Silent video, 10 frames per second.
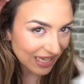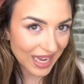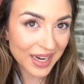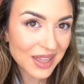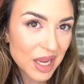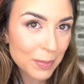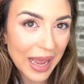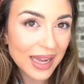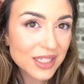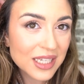kind of like
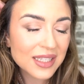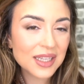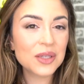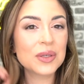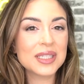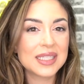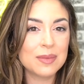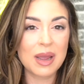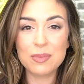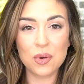patchy and like you can see
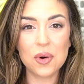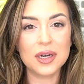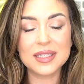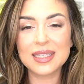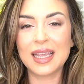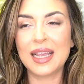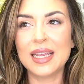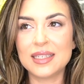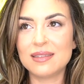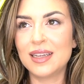my pores. Like
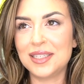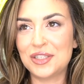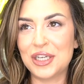it, it